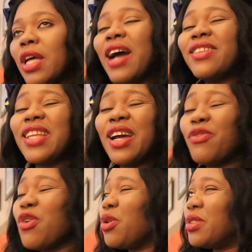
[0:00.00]
And
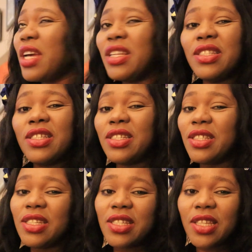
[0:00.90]
thank God I didn't
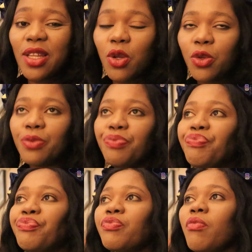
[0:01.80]
eat this
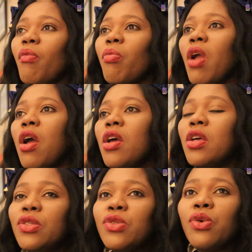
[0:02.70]
alone.
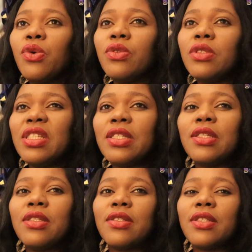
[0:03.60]
So
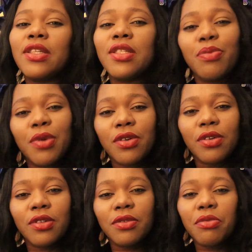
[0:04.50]
this is a
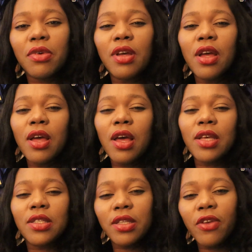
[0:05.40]
typical
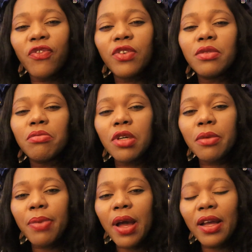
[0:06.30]
seafood
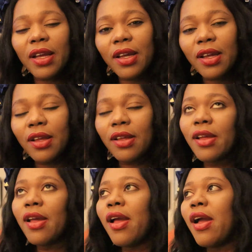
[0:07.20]
mukbang.
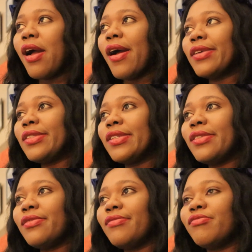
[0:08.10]
As
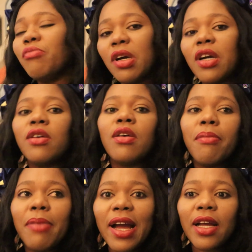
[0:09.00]
in
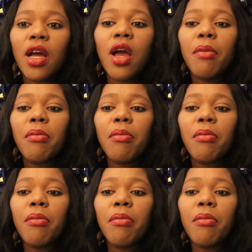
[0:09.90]
mukbang.